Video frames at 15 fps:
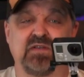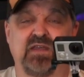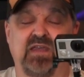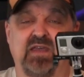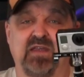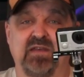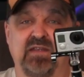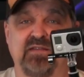
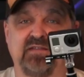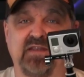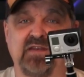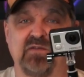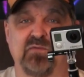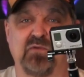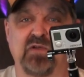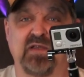and it
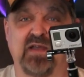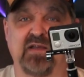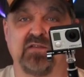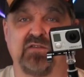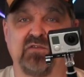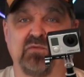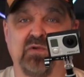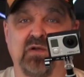didn't work
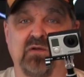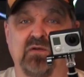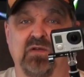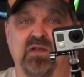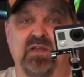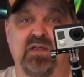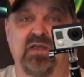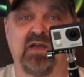out too well.
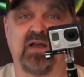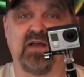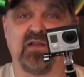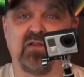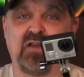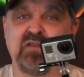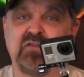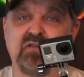
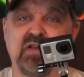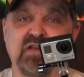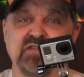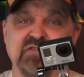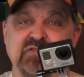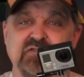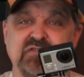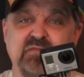A lot of you
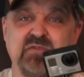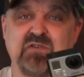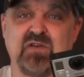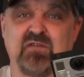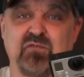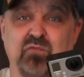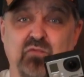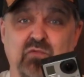guys use them and you
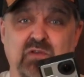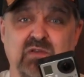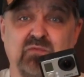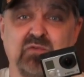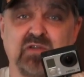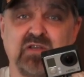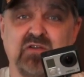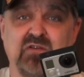have
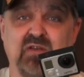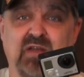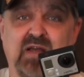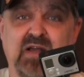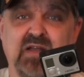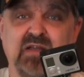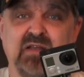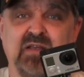really good
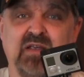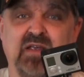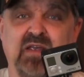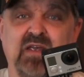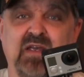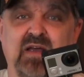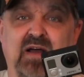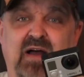luck.
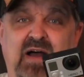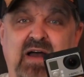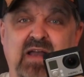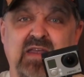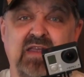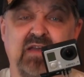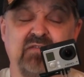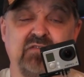
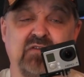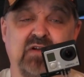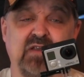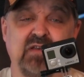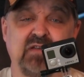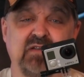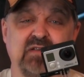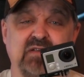I have
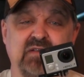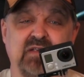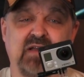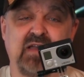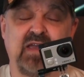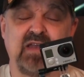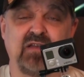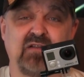not.
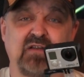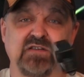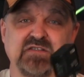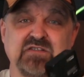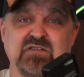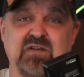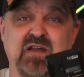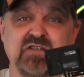I had a lot
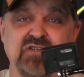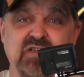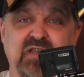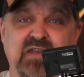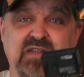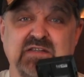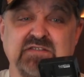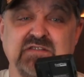of scratching
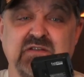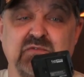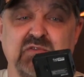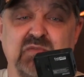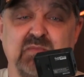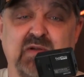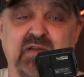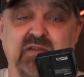and hissing
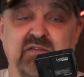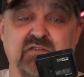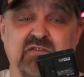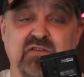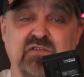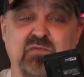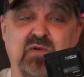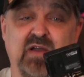with mine,
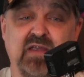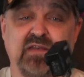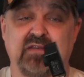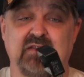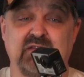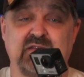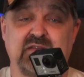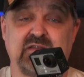so that's why I
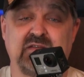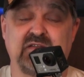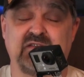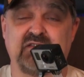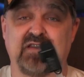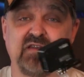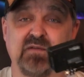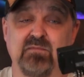
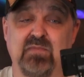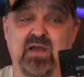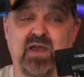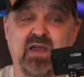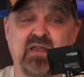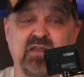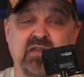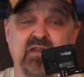sent it
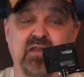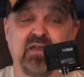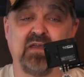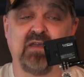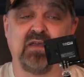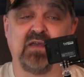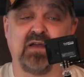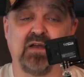back.
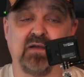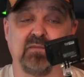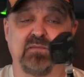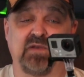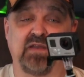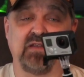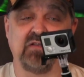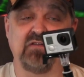
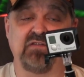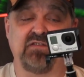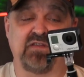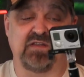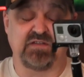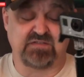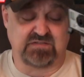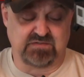But I use
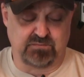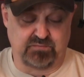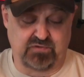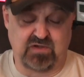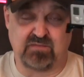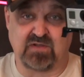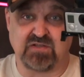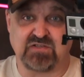this
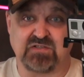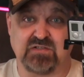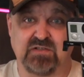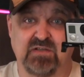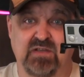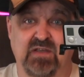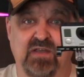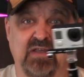pretty much
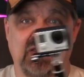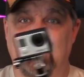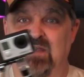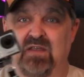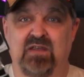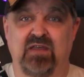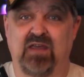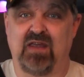
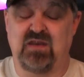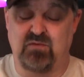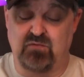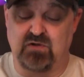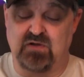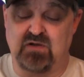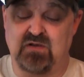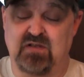
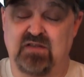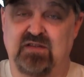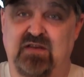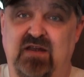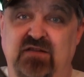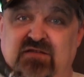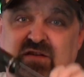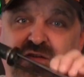anywhere. It
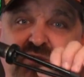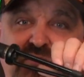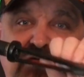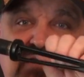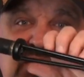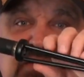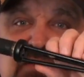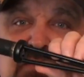has a
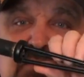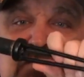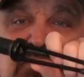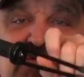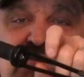little